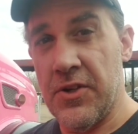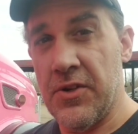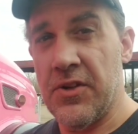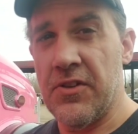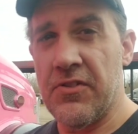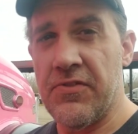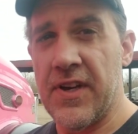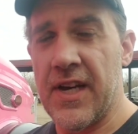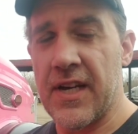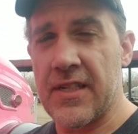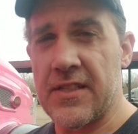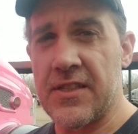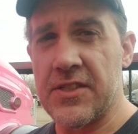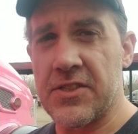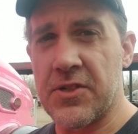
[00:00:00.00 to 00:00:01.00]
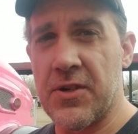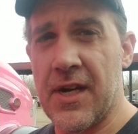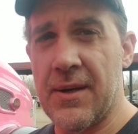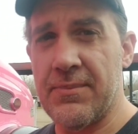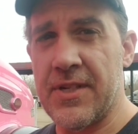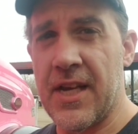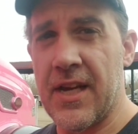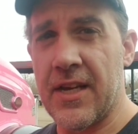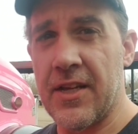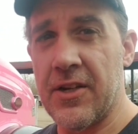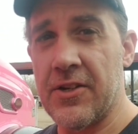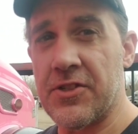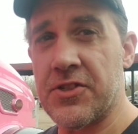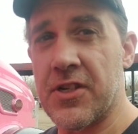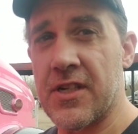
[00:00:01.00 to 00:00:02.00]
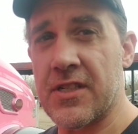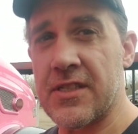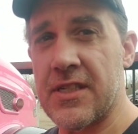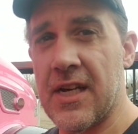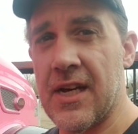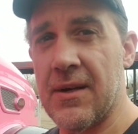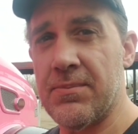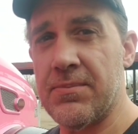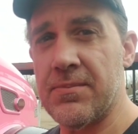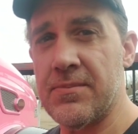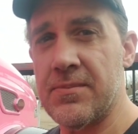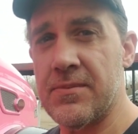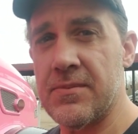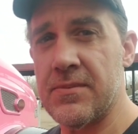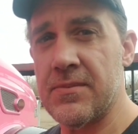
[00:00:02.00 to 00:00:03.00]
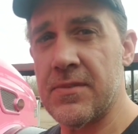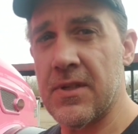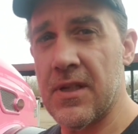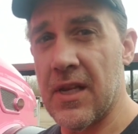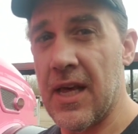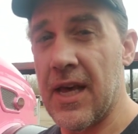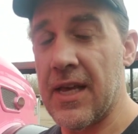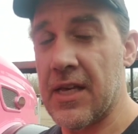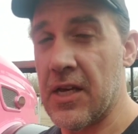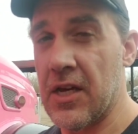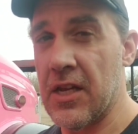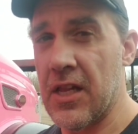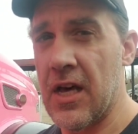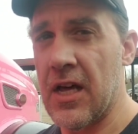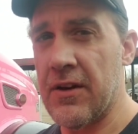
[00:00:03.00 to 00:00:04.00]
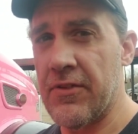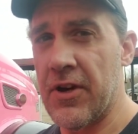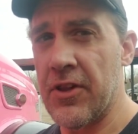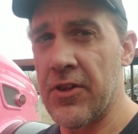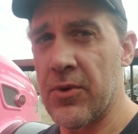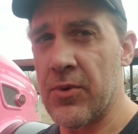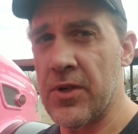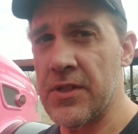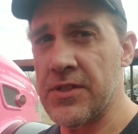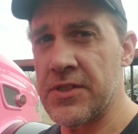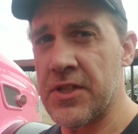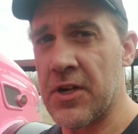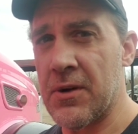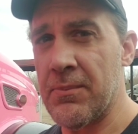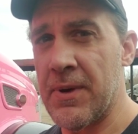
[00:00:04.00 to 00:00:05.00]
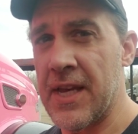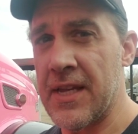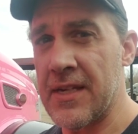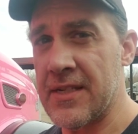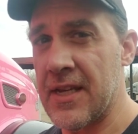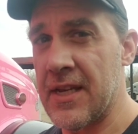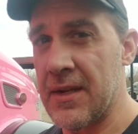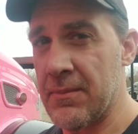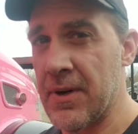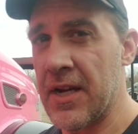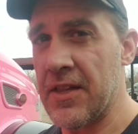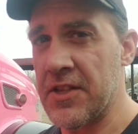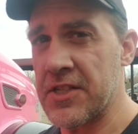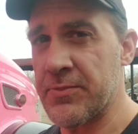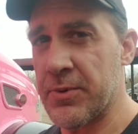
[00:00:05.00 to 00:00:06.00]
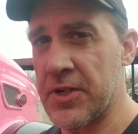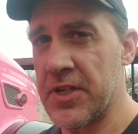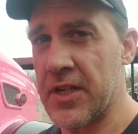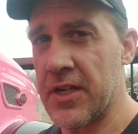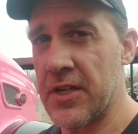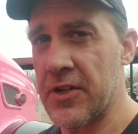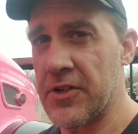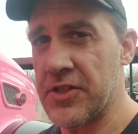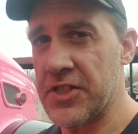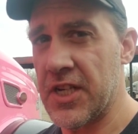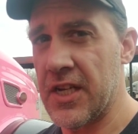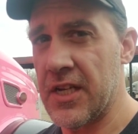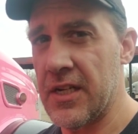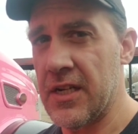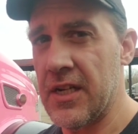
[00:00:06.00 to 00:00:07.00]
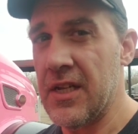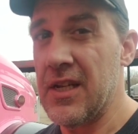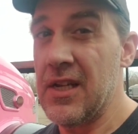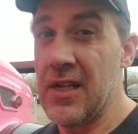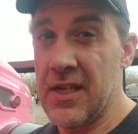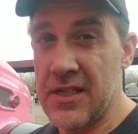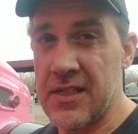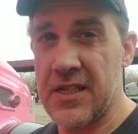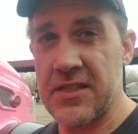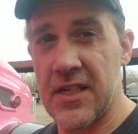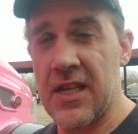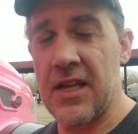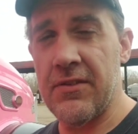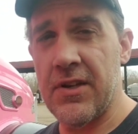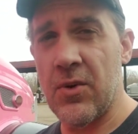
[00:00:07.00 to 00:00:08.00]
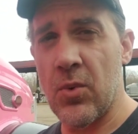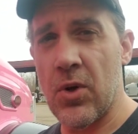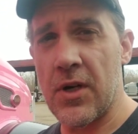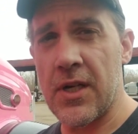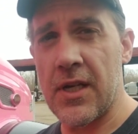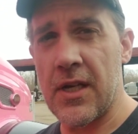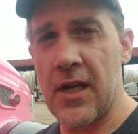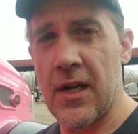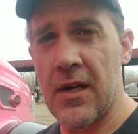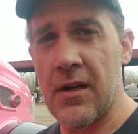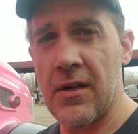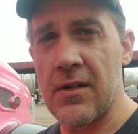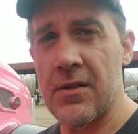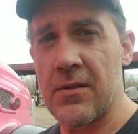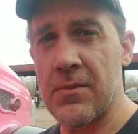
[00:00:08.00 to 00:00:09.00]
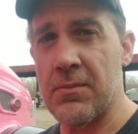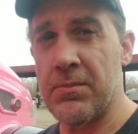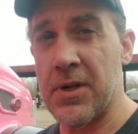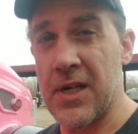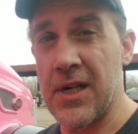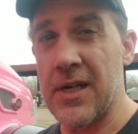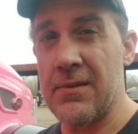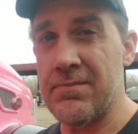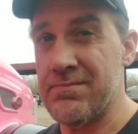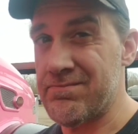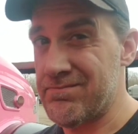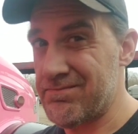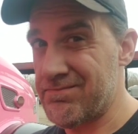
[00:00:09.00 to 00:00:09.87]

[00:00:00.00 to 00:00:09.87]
Due to the fact that this craptacular truck stop, like a lot of other ones that are maintained by this particular chain, doesn't have any working air but